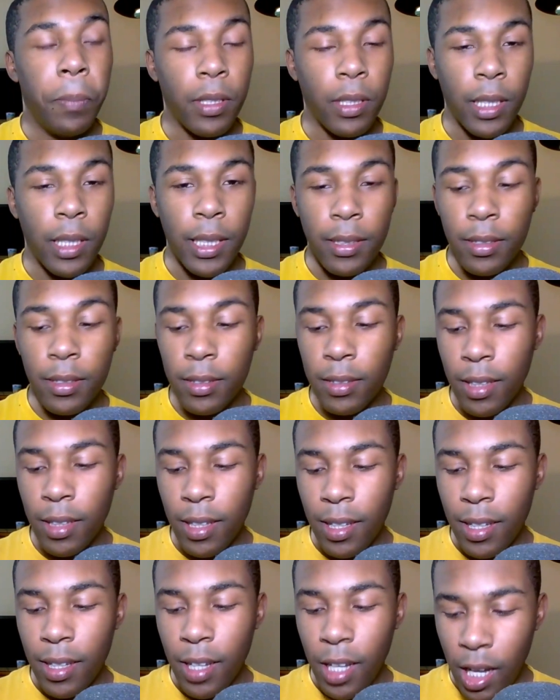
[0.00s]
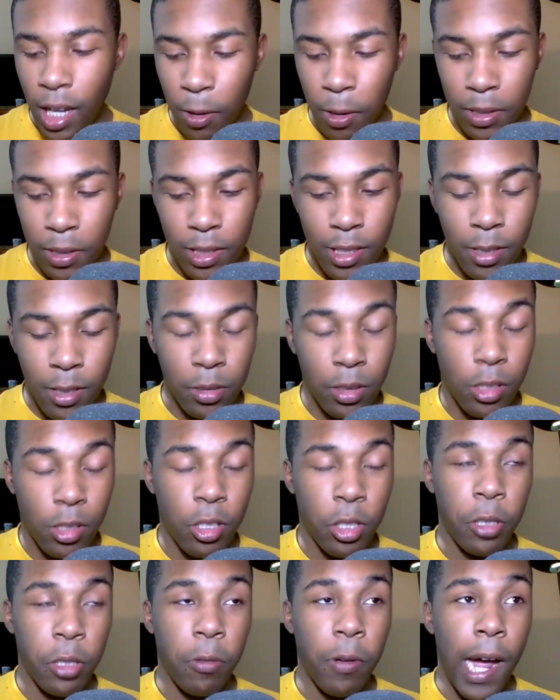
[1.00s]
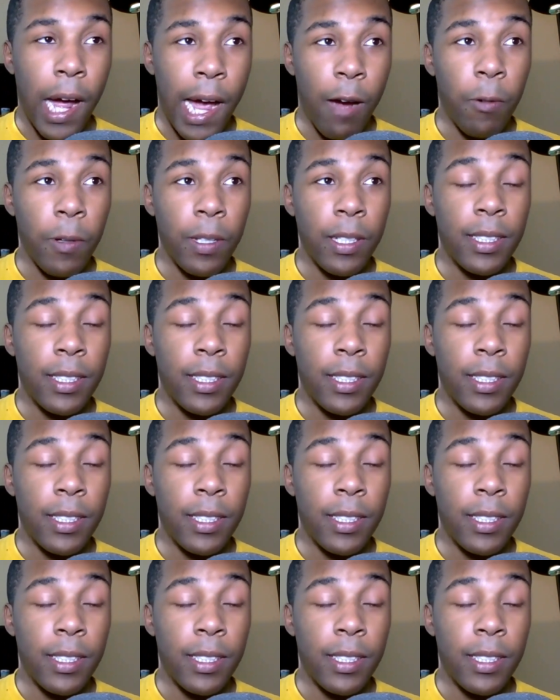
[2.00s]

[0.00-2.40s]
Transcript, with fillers: bullets Oh, it just goes to show you how